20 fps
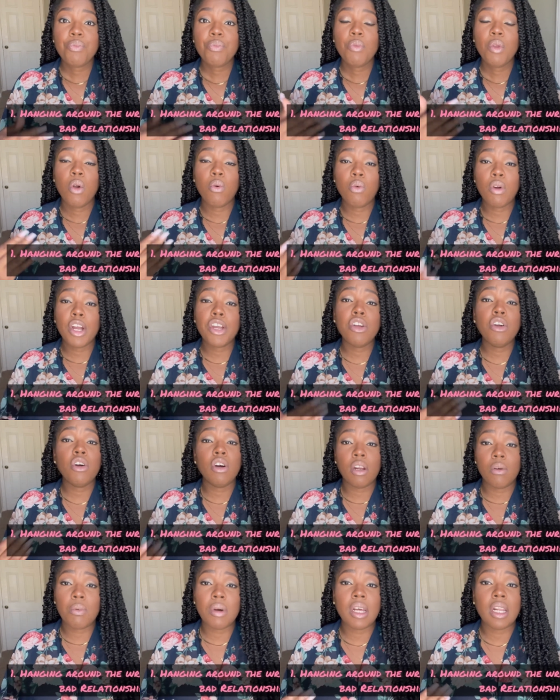Where you're going
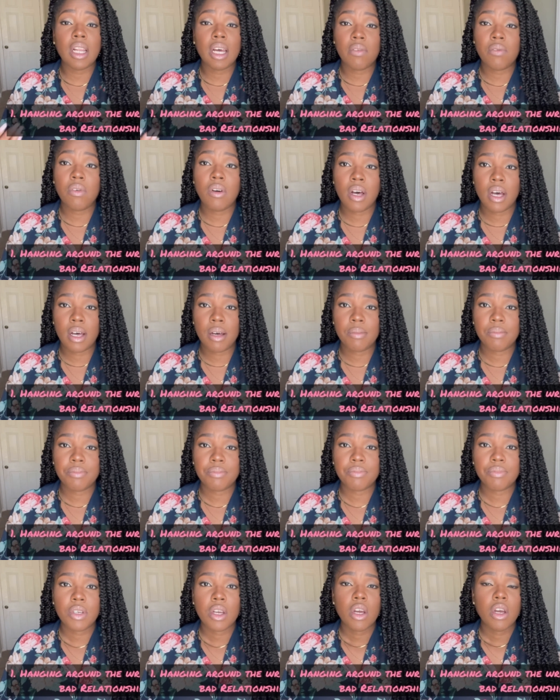to want to level up.
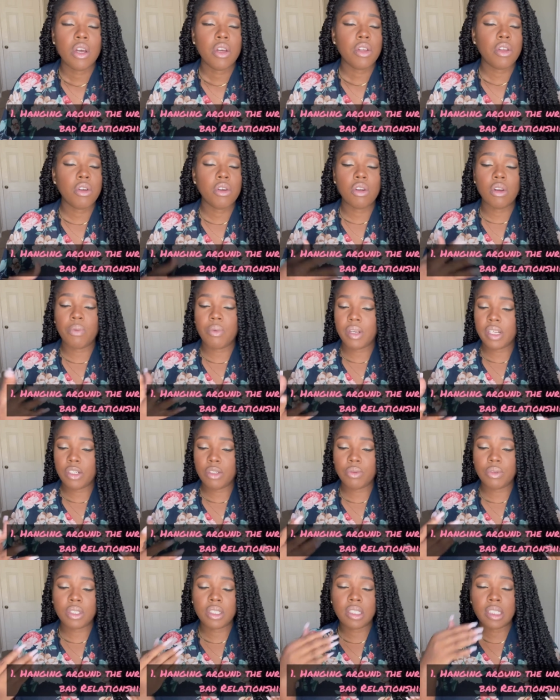You're going to want to
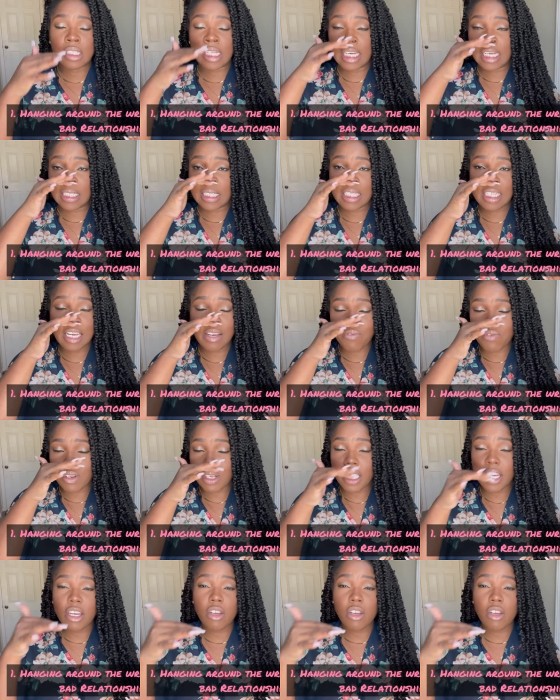do things differently.